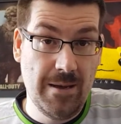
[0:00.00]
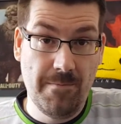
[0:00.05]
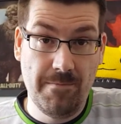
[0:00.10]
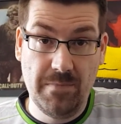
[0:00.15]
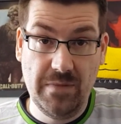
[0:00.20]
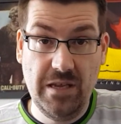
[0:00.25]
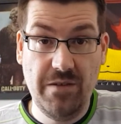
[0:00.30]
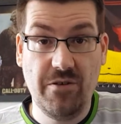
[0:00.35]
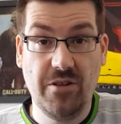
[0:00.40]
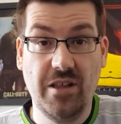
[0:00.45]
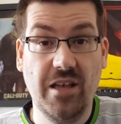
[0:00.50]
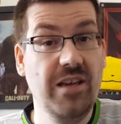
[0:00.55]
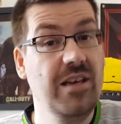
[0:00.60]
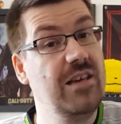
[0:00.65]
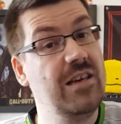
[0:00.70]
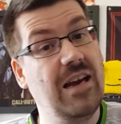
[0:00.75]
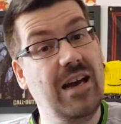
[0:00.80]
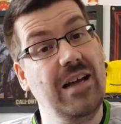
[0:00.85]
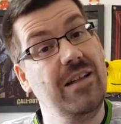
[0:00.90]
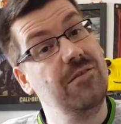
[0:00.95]
leave a
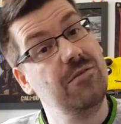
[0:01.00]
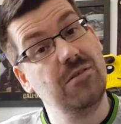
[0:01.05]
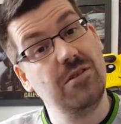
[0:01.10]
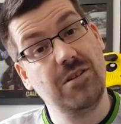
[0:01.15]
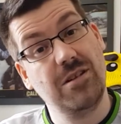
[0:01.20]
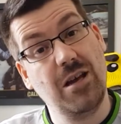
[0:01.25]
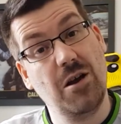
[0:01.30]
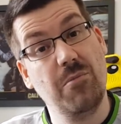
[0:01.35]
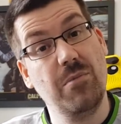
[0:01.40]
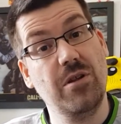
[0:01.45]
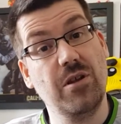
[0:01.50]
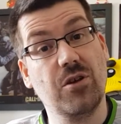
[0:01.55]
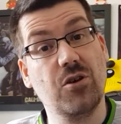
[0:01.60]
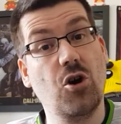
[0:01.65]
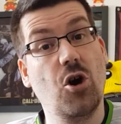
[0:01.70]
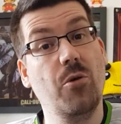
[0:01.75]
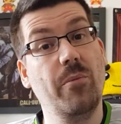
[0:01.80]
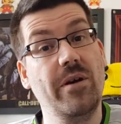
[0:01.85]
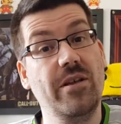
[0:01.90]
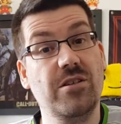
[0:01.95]
like, and tell me in the
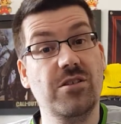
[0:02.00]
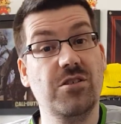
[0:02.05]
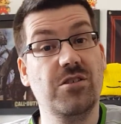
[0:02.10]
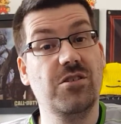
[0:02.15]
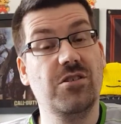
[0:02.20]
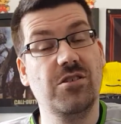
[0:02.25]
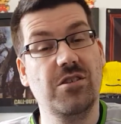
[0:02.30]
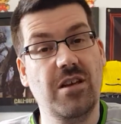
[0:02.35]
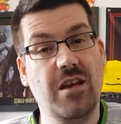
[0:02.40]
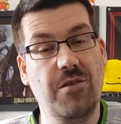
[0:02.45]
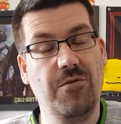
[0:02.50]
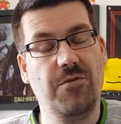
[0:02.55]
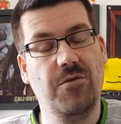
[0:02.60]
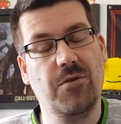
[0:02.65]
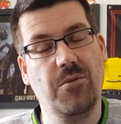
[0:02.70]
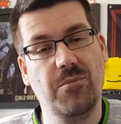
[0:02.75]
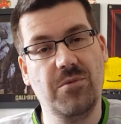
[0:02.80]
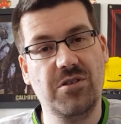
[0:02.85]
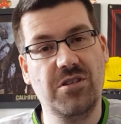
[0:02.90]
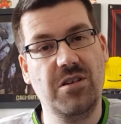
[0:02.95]
comments if you
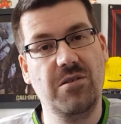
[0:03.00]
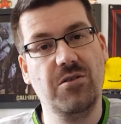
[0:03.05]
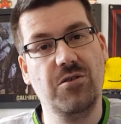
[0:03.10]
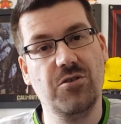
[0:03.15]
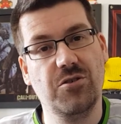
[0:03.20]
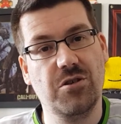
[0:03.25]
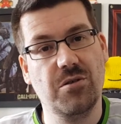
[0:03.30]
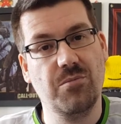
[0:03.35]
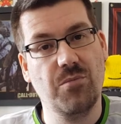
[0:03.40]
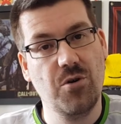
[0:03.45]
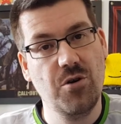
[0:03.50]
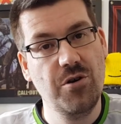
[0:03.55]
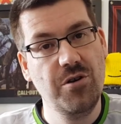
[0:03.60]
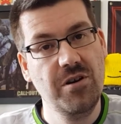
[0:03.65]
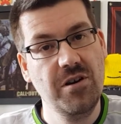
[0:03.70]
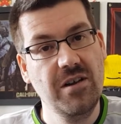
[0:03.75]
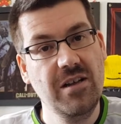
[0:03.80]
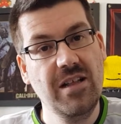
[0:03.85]
want me to see do some more.